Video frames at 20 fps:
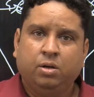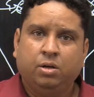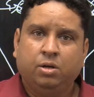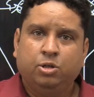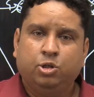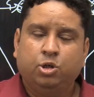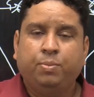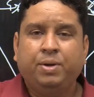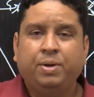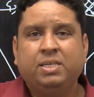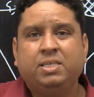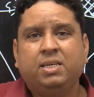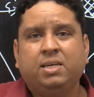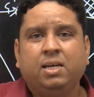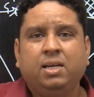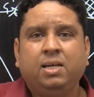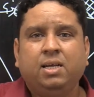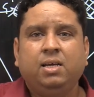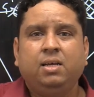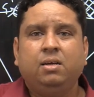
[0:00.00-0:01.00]
So
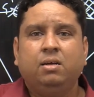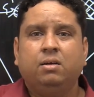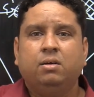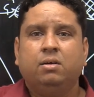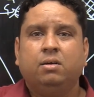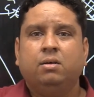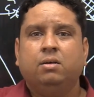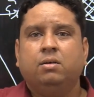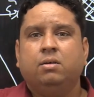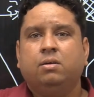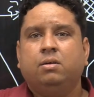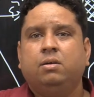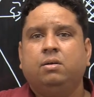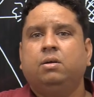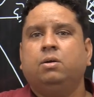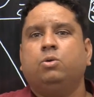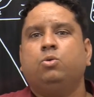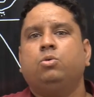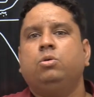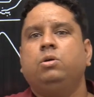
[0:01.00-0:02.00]
basically,
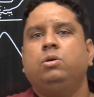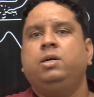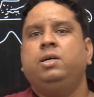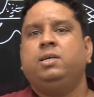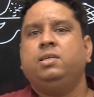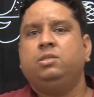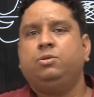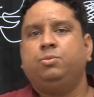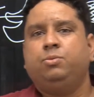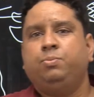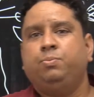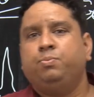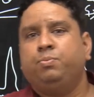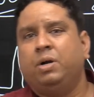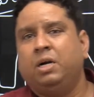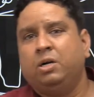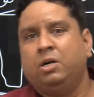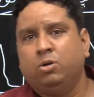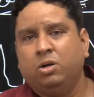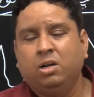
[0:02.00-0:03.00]
It is
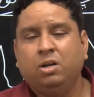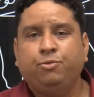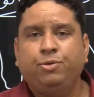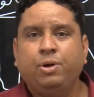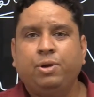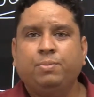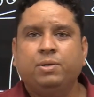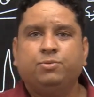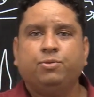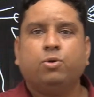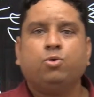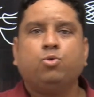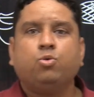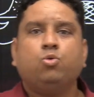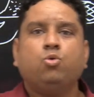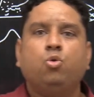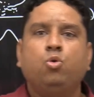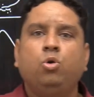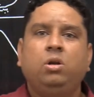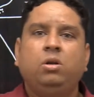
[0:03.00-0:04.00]
particularly famous for
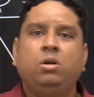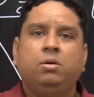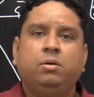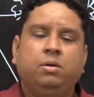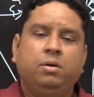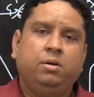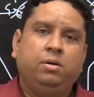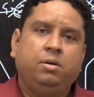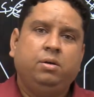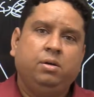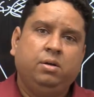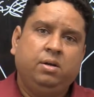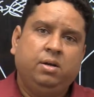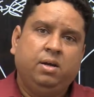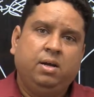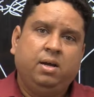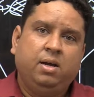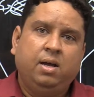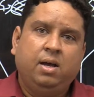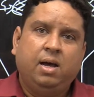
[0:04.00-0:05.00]
coal,
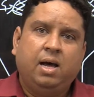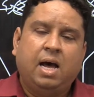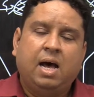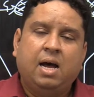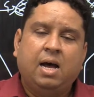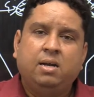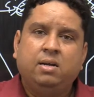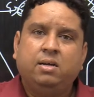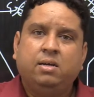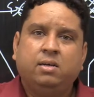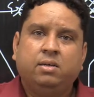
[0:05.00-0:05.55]
and